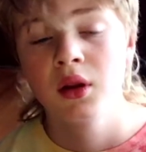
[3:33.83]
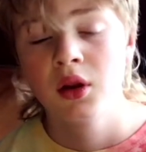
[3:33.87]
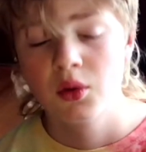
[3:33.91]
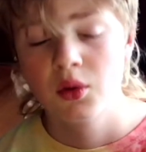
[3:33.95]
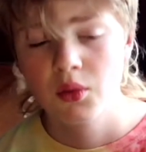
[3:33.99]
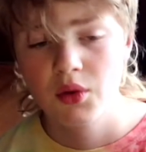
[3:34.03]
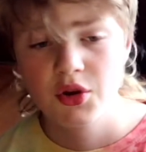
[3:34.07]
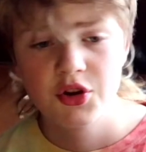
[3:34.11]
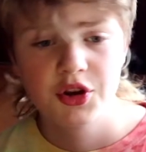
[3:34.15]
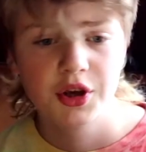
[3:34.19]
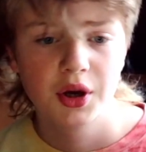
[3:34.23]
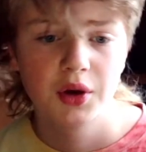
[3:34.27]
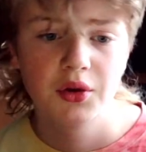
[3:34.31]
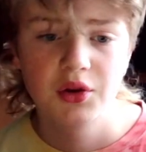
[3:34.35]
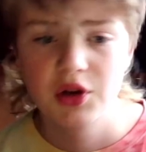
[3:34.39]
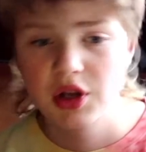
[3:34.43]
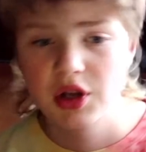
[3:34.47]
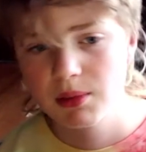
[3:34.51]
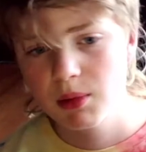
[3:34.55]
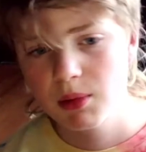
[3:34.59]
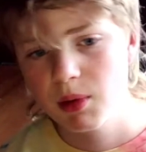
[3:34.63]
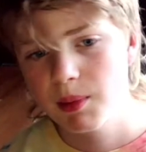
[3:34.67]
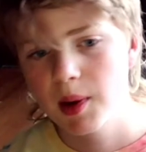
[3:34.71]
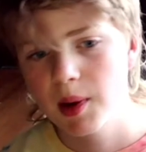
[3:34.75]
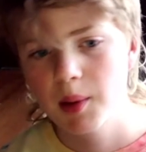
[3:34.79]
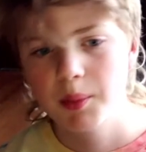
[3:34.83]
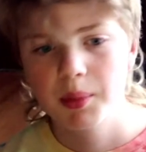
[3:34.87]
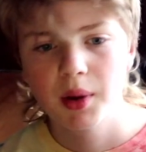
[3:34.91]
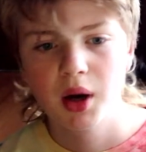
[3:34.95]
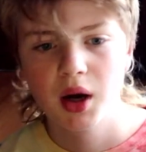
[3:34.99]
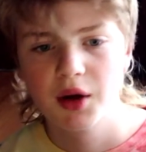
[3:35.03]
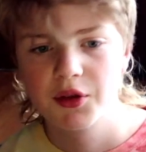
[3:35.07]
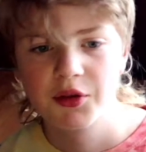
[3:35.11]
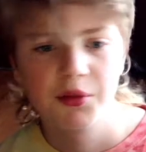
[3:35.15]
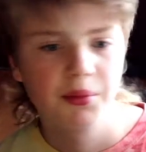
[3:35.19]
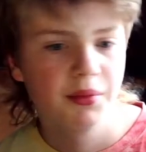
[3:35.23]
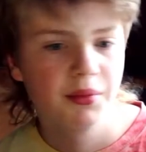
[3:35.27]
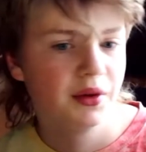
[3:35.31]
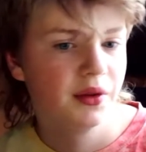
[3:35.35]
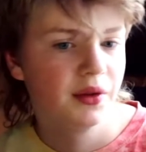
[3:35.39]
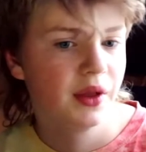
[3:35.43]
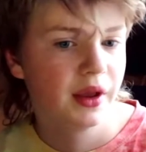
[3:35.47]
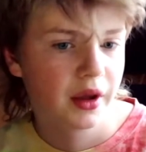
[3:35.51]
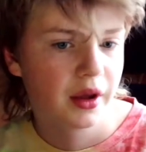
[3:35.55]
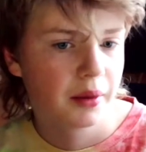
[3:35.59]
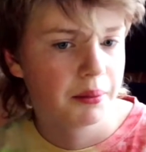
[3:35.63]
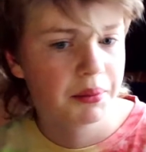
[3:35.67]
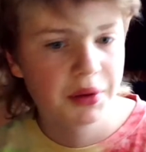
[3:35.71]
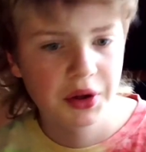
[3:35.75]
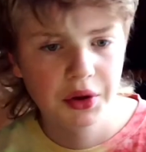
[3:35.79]
reaching out to him about possibly like
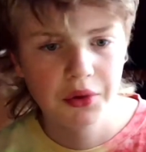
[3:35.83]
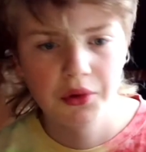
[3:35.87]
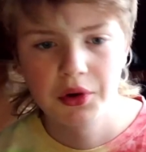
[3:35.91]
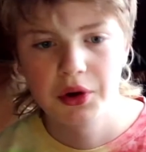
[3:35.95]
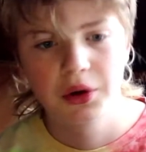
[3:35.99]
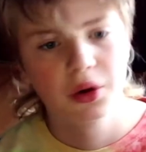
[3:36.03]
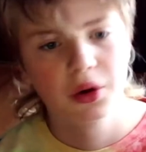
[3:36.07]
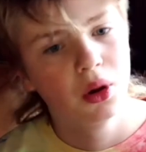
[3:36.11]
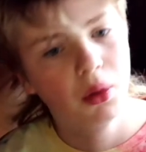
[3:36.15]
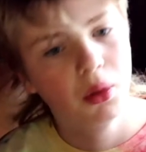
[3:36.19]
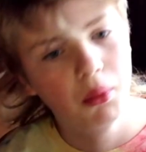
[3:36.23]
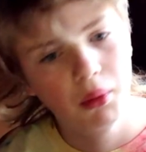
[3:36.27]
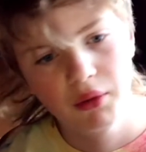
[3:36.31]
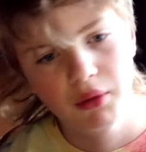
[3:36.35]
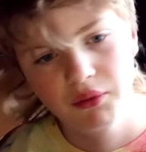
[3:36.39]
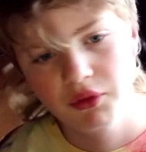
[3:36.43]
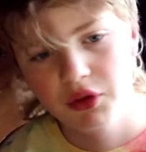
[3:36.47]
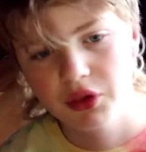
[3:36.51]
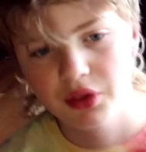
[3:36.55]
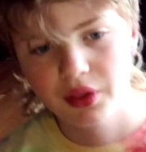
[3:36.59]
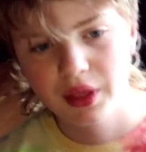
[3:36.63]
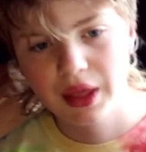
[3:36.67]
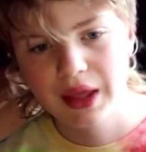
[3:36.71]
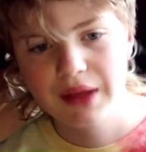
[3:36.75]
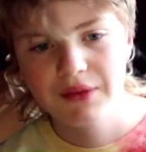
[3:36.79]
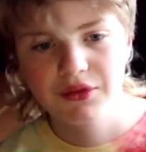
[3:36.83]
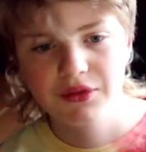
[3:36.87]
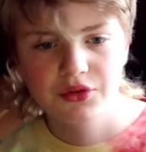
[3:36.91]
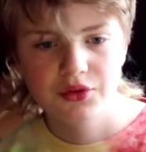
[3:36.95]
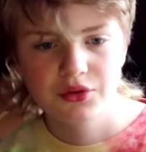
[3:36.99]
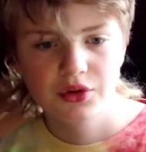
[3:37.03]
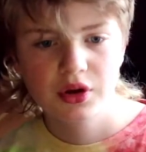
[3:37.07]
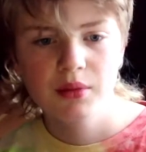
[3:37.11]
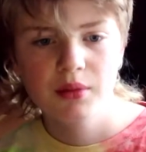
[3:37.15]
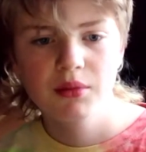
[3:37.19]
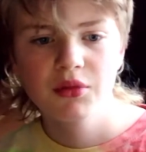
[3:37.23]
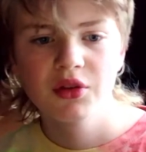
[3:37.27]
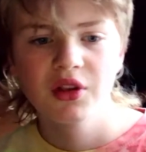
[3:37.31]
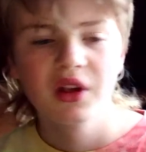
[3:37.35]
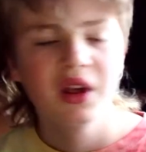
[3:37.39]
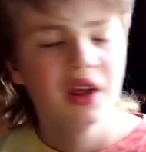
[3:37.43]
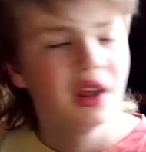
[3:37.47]
appearing on one of his live streams,